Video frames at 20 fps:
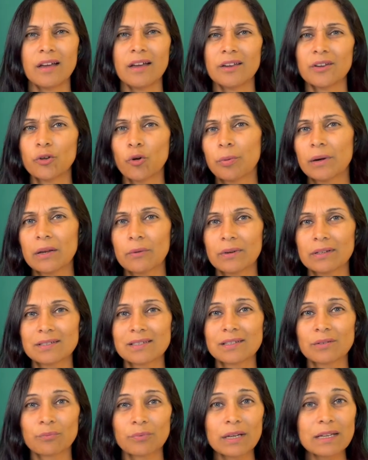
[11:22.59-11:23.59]
Nobody wants
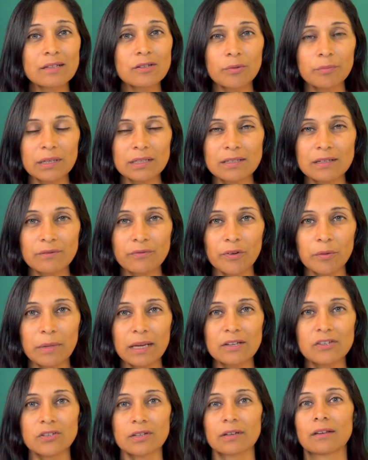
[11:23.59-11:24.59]
to read too much
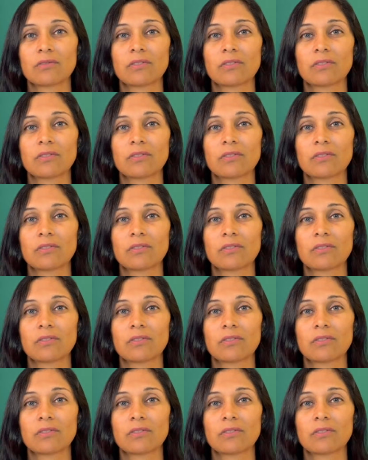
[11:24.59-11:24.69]
information.